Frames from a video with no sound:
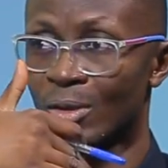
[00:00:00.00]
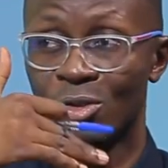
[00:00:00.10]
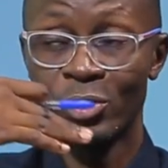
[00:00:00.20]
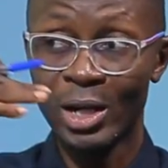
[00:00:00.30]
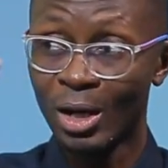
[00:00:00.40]

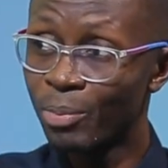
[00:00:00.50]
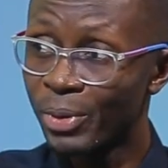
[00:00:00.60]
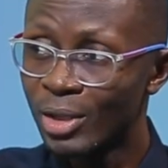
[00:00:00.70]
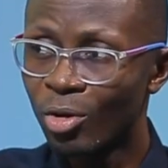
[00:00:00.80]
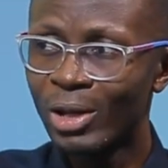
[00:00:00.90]
You are a
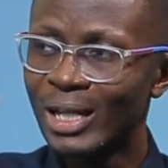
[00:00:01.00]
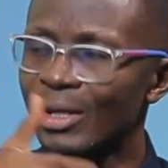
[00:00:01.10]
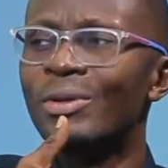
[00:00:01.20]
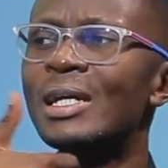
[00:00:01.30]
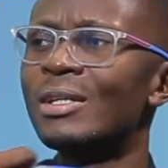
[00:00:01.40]
company, or let's
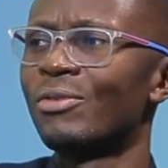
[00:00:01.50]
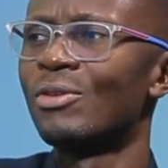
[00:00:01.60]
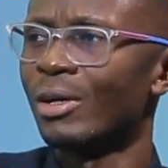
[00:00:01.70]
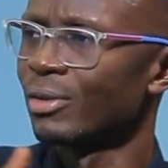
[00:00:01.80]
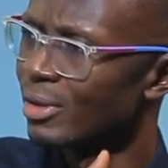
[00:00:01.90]
start with the
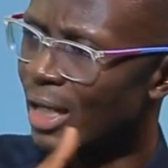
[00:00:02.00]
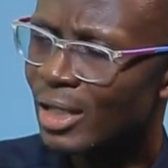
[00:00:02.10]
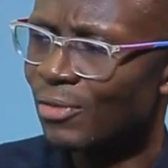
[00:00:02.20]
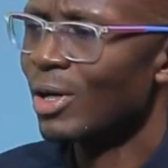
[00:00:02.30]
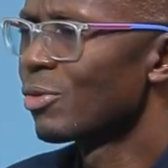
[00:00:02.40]
individual. An
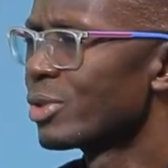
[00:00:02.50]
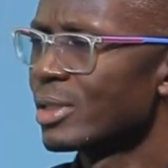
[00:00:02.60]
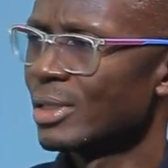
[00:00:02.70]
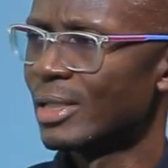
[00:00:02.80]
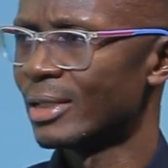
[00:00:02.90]
individual who's
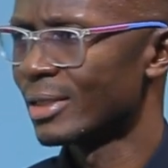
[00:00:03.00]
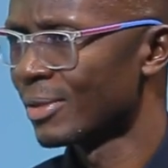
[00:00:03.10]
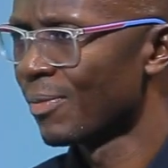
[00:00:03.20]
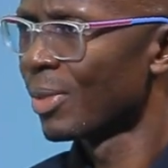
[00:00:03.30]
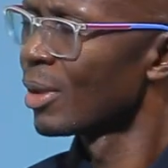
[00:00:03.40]
in debt.
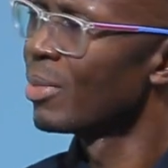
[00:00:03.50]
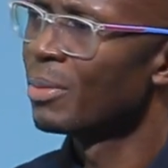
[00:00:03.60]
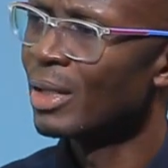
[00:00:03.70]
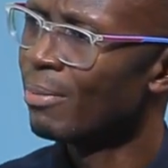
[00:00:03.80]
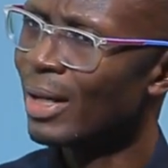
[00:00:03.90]

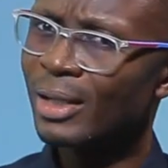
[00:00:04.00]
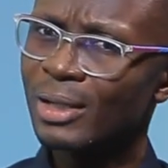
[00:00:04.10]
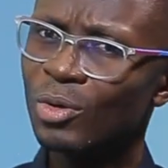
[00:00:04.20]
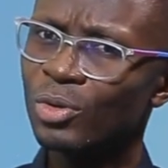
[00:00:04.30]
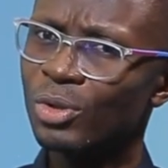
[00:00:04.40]
Maybe the bank
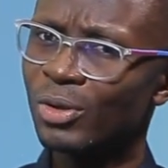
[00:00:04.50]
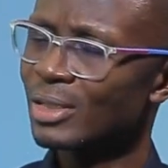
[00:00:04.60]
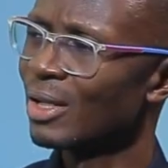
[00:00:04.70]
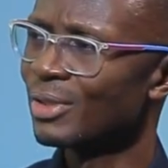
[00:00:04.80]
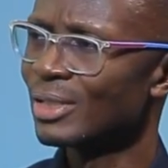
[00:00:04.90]
loan, you are
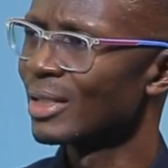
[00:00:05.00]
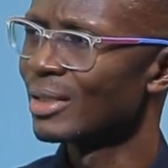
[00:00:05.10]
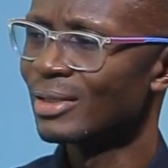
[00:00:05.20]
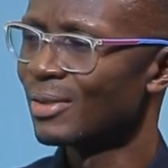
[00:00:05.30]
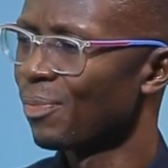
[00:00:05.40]
servicing
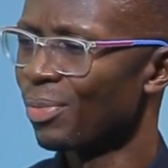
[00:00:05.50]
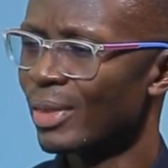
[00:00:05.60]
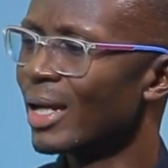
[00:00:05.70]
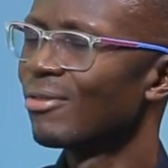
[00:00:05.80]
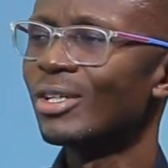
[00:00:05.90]
it.
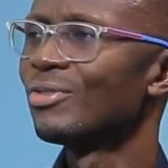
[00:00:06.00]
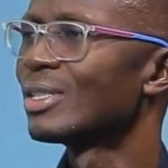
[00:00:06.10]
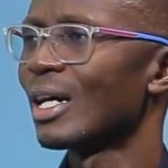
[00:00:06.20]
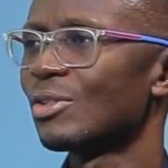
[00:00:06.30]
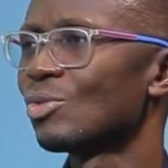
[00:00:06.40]
The interest
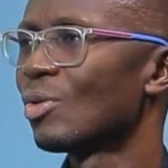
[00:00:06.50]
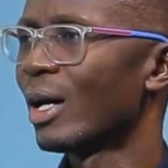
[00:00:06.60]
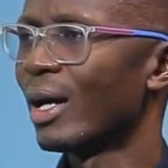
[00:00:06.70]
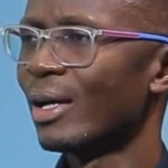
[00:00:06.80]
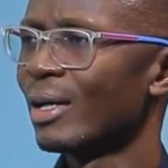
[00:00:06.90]
rates are too
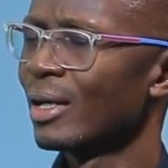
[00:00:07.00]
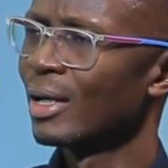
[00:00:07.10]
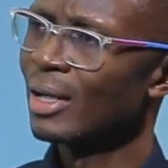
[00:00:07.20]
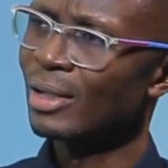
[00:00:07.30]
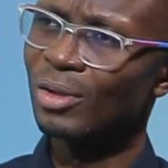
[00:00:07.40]
high.
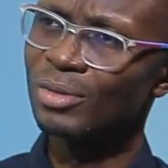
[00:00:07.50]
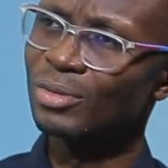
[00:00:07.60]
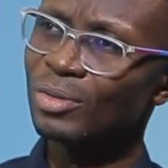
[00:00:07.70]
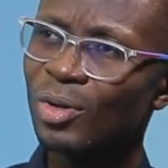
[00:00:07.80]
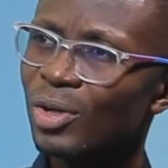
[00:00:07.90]

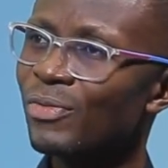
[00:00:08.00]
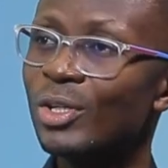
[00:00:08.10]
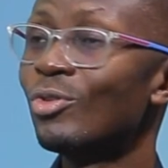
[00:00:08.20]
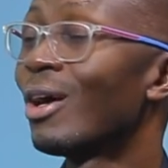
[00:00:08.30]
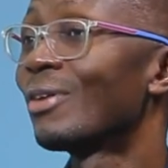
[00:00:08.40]
Or even
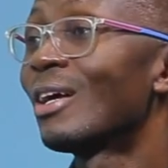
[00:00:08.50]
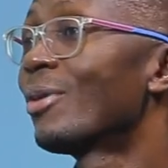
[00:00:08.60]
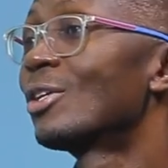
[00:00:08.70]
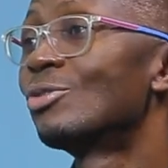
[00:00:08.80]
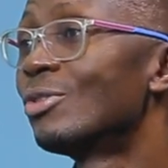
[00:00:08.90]
you don't have enough
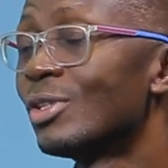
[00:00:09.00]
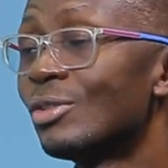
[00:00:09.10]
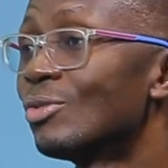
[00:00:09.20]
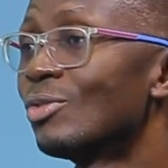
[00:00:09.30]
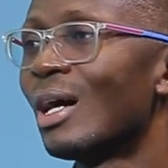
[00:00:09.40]
money to
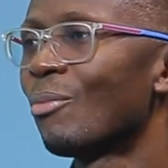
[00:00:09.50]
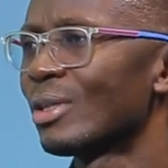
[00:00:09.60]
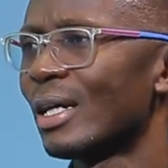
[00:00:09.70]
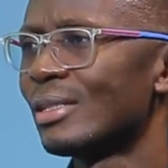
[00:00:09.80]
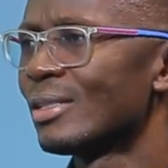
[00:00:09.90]
even do the
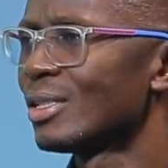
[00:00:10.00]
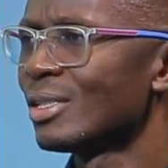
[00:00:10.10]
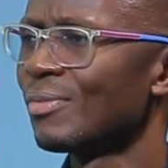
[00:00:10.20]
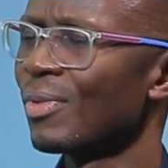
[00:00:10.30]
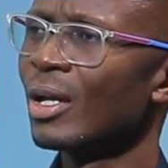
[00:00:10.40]
amortization.
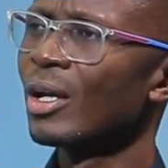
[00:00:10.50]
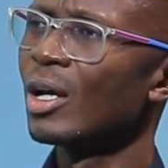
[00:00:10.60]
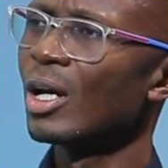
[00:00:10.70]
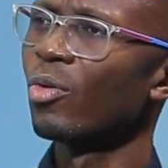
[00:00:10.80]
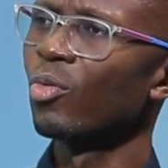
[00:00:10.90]

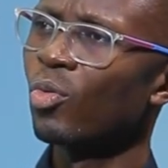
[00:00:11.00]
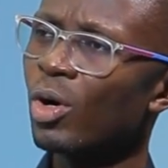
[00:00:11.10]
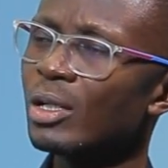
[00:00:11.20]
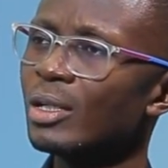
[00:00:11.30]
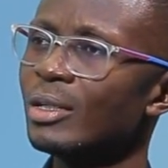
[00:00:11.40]

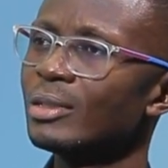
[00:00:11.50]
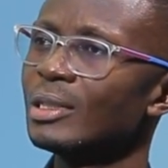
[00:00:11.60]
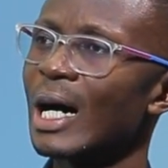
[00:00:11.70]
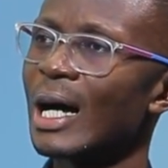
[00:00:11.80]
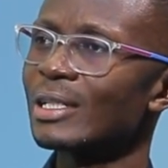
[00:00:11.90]
What
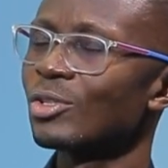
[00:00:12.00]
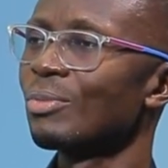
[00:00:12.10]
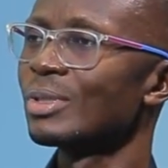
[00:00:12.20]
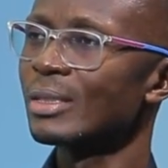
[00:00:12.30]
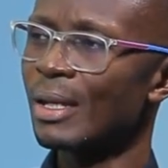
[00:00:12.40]
are
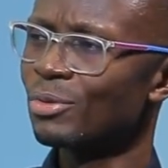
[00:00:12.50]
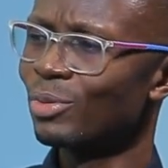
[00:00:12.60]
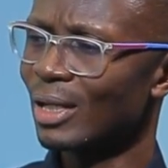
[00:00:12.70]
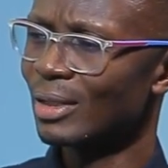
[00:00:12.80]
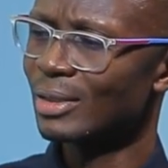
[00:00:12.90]
some steps we
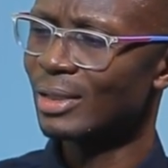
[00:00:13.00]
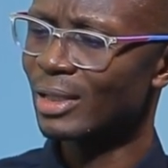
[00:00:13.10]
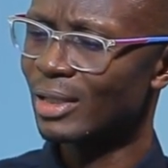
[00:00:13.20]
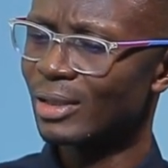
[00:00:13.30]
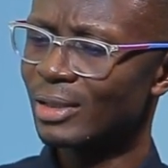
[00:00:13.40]
can take?